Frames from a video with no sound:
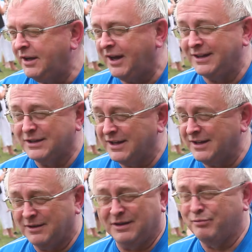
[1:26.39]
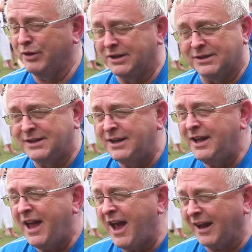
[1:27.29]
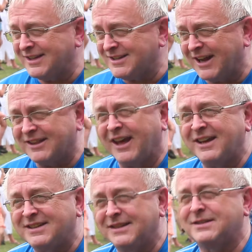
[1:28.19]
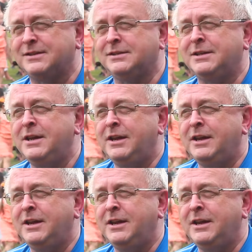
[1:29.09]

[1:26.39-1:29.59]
and he's brilliant. And it's like that, it's instant.